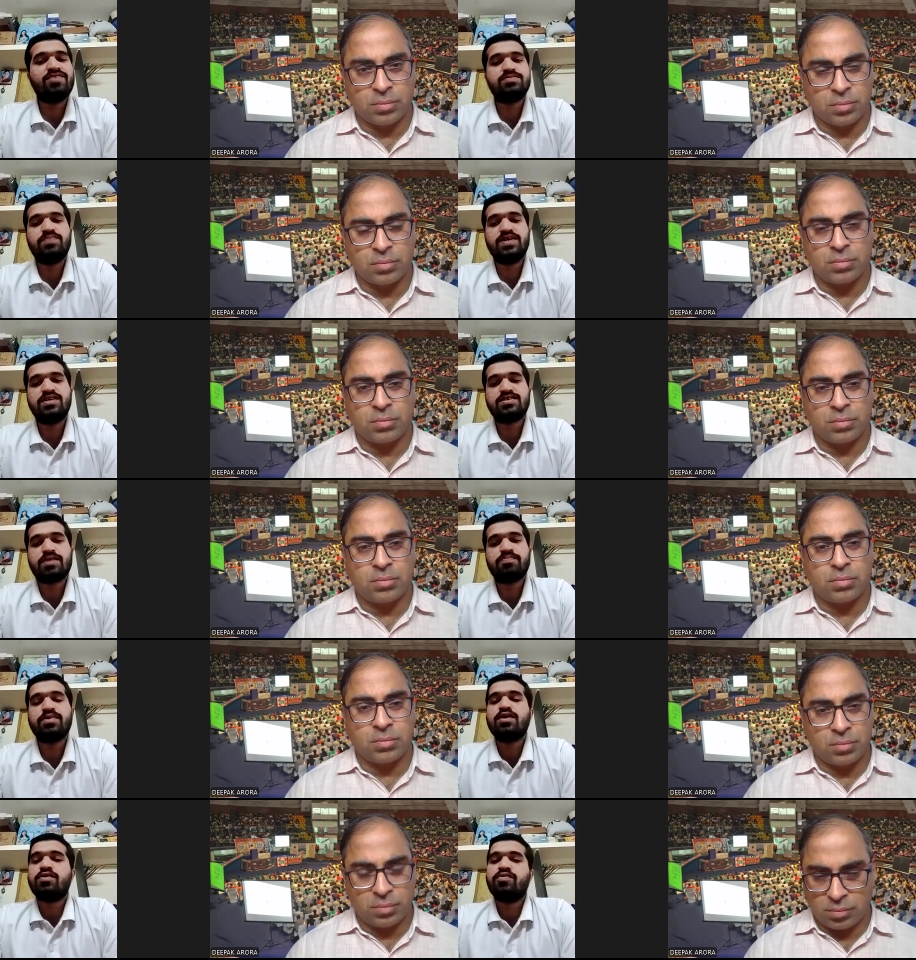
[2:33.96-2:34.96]
Speaker 1: which builds up
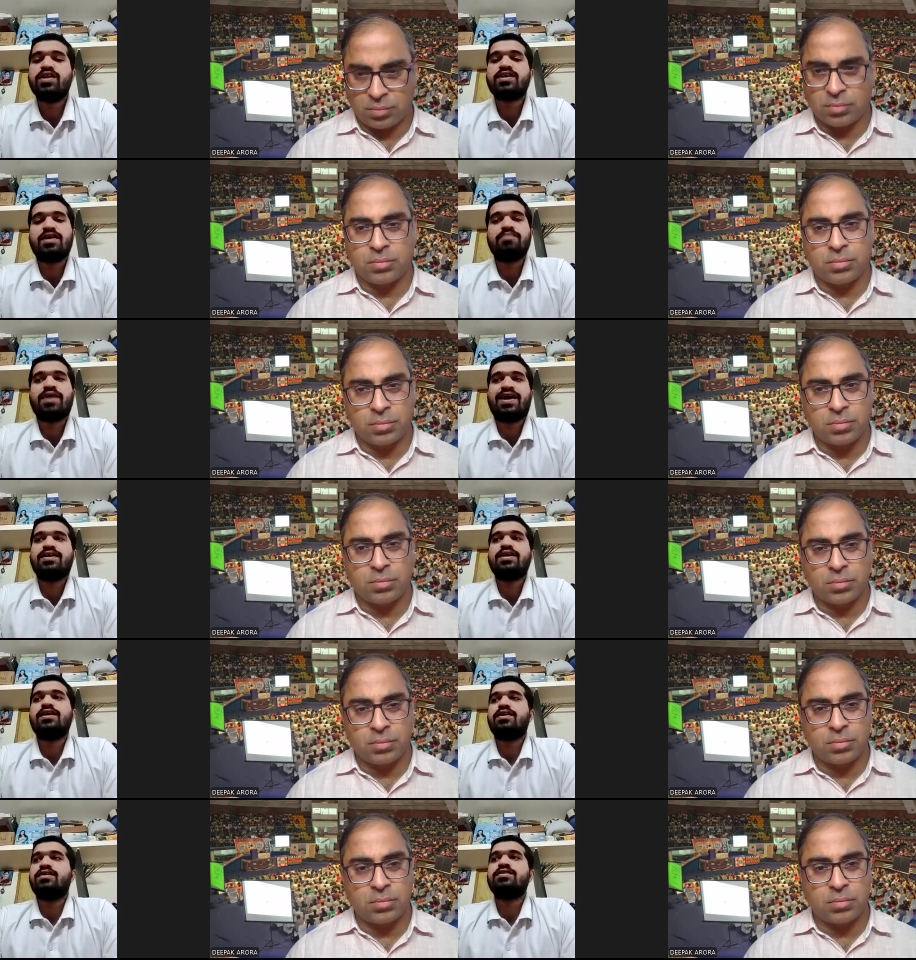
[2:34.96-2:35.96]
will come
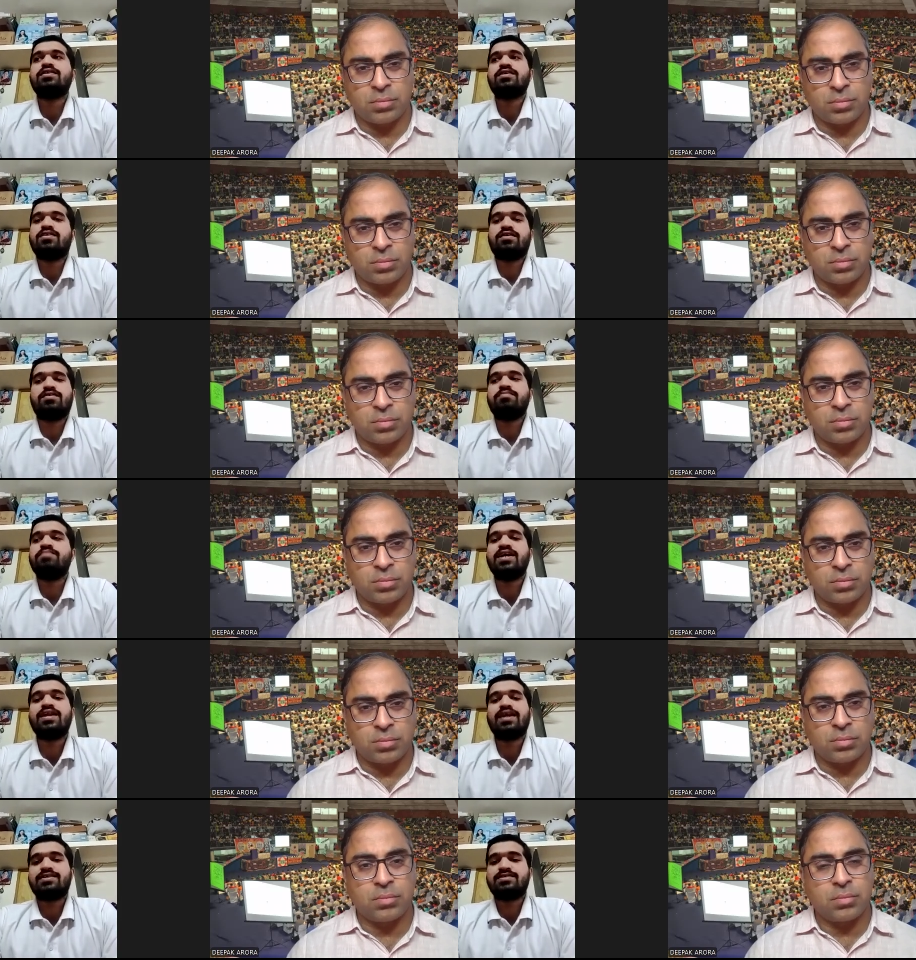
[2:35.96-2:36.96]
handy in the
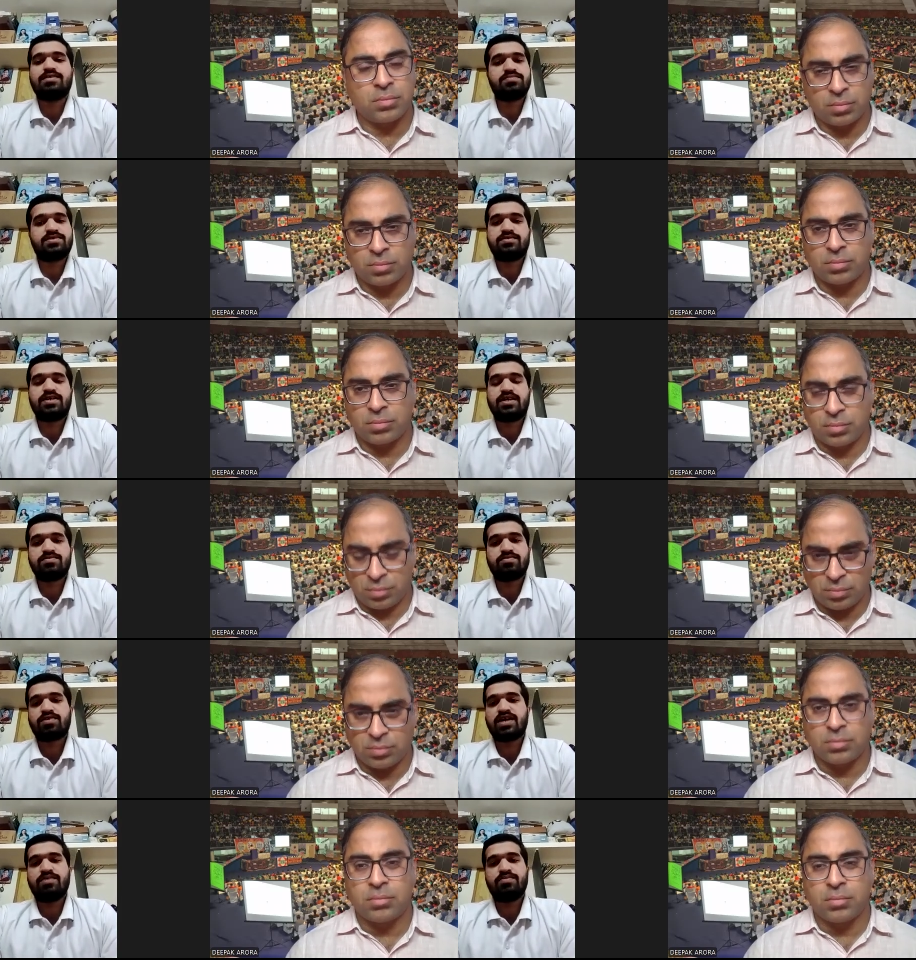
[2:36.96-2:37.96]
main exams. That is
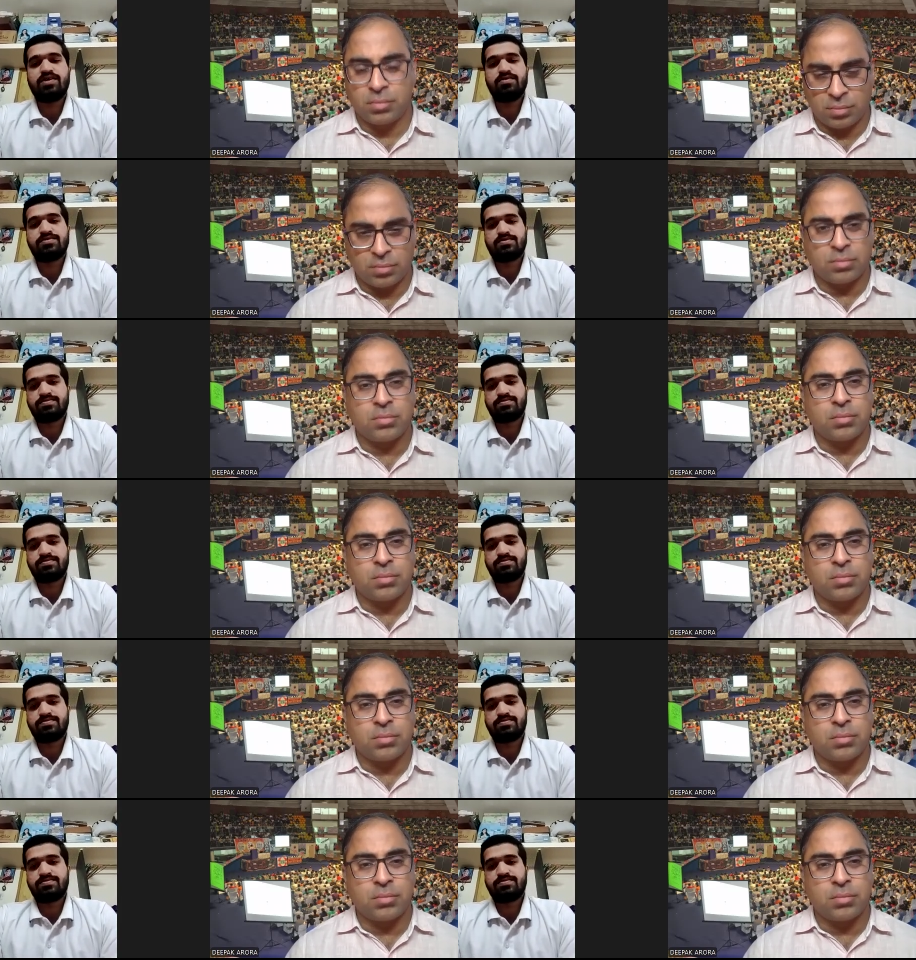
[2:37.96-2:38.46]
what I believe.